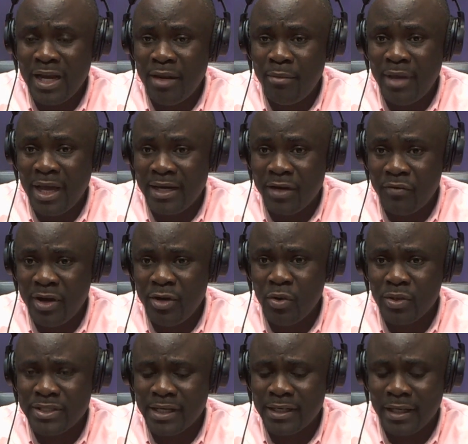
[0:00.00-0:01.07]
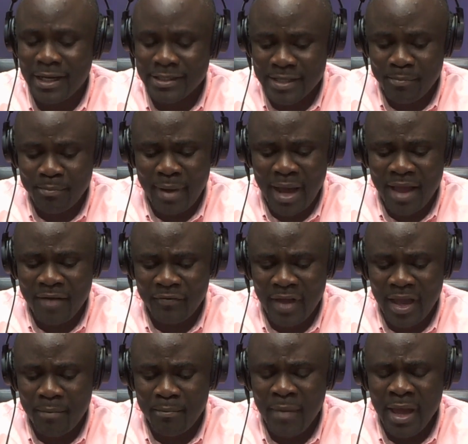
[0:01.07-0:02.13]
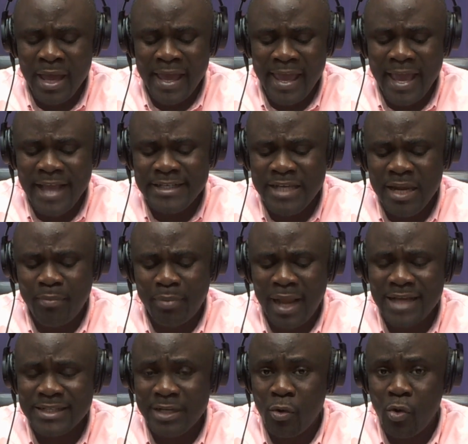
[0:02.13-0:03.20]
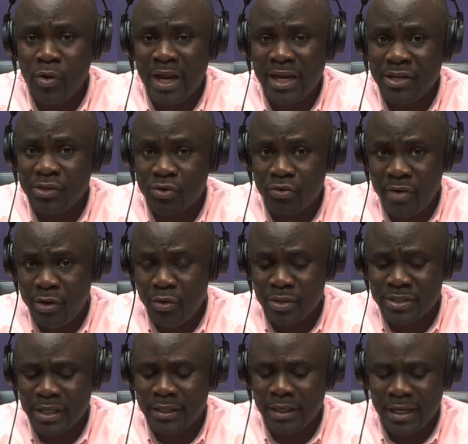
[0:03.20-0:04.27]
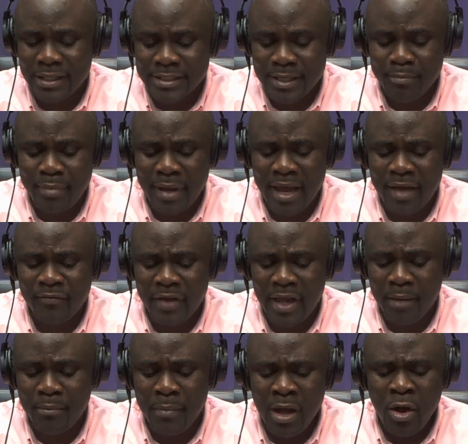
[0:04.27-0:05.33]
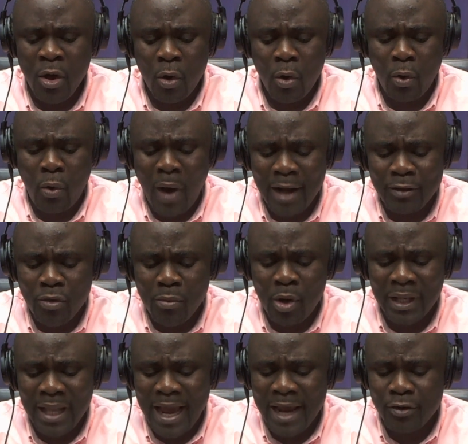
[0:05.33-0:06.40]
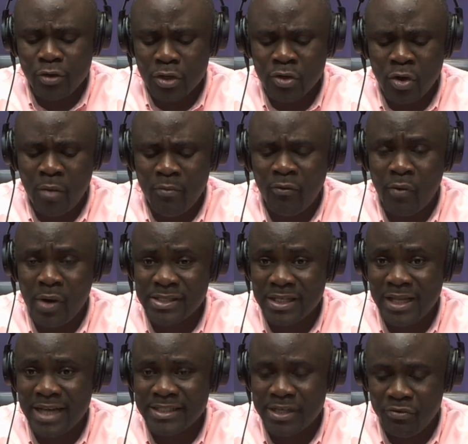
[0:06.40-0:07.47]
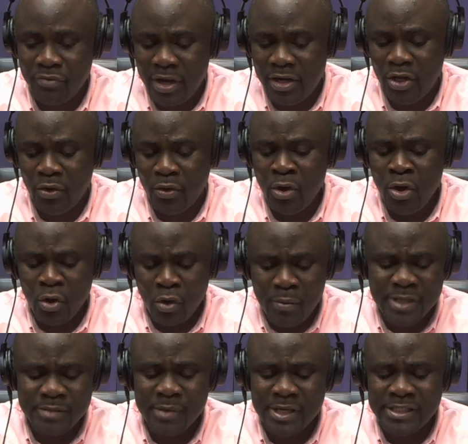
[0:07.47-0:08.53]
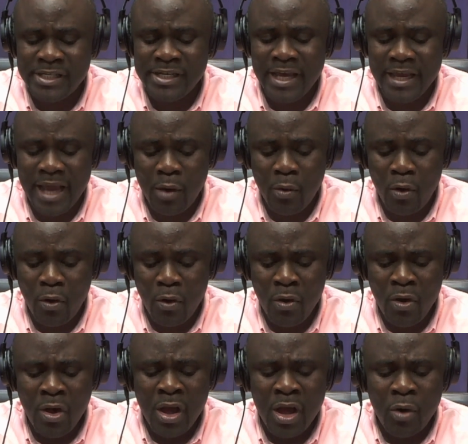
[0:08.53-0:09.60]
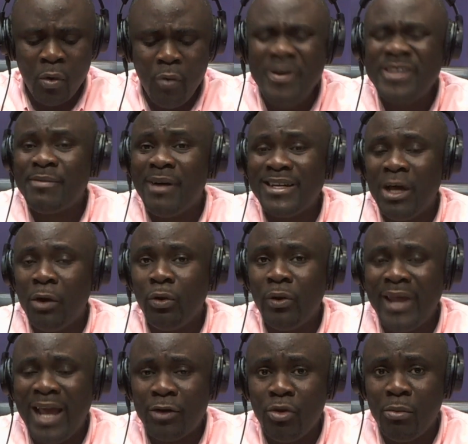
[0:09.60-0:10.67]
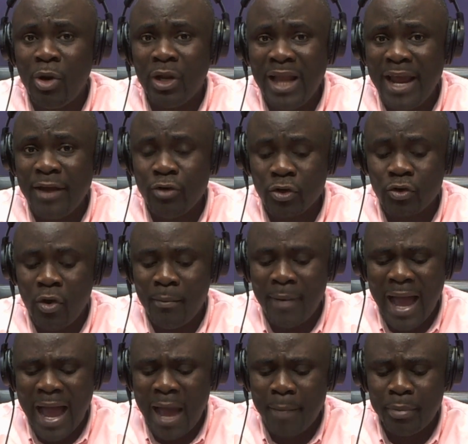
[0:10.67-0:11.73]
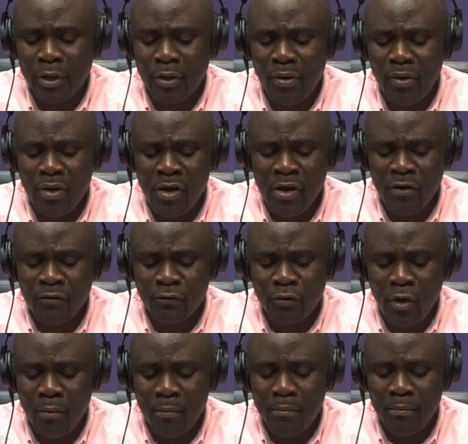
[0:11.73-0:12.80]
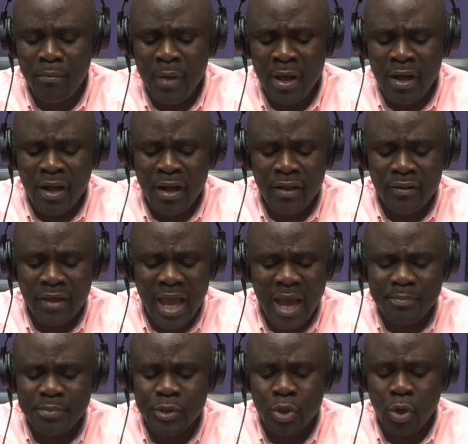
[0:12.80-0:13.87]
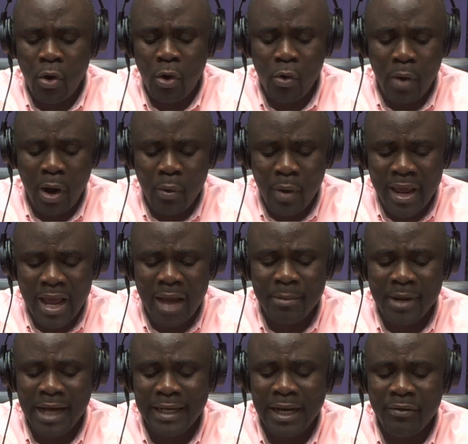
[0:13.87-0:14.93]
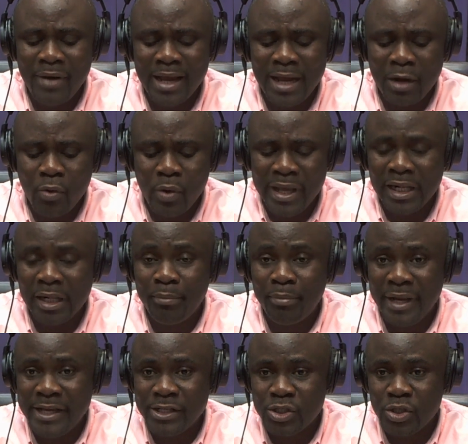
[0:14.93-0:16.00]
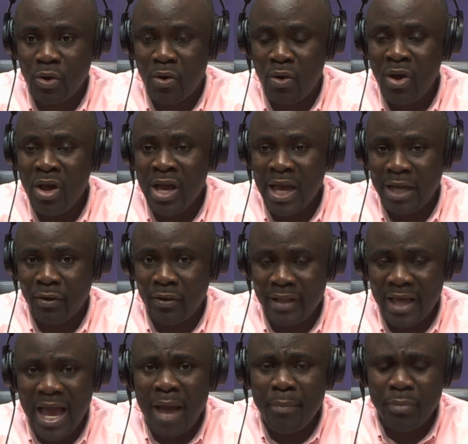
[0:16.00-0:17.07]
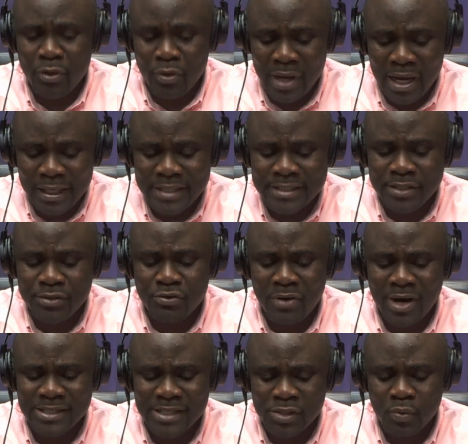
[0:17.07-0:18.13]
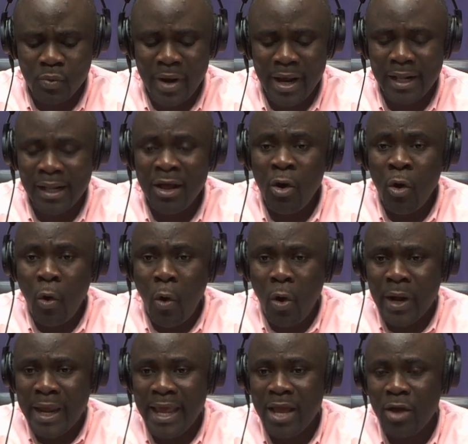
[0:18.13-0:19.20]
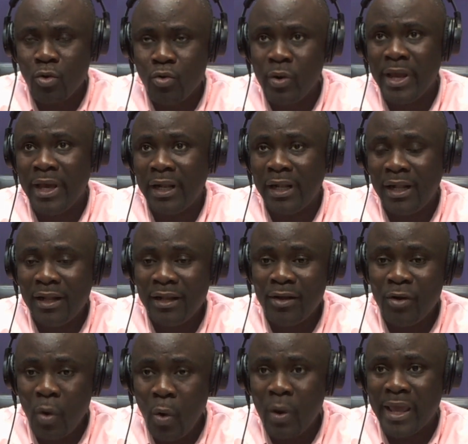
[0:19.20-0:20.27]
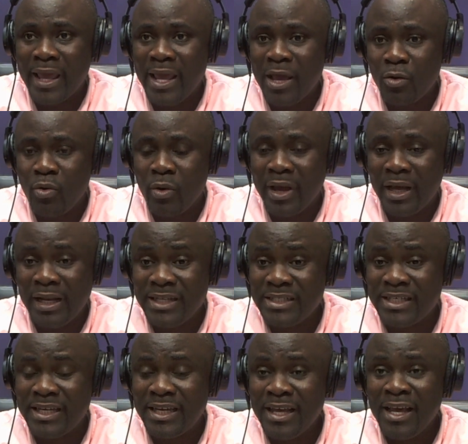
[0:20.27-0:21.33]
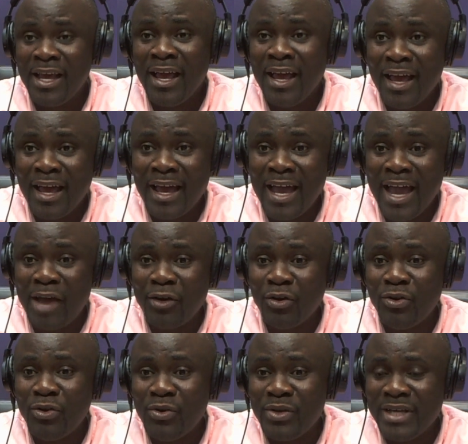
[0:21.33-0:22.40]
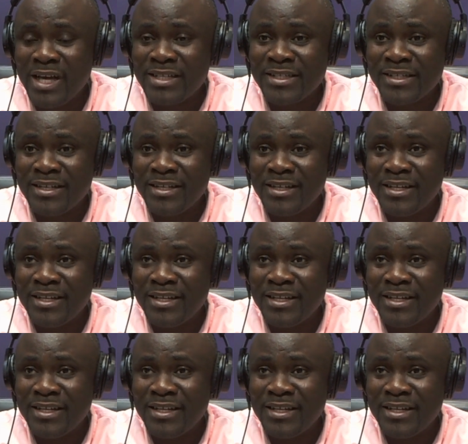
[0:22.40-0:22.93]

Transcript: and the radio channel Asempa FM. HD Plus decoder and also radio channel Asempa FM. Oko adomonline.com/radio. Ubetmeti ewo. Ubetma download the adomonline.com app no from the App Store, Huawei App Gallery, and a Google Play Store. And on the app, you can listen to us as well. Okay, Google. And then you just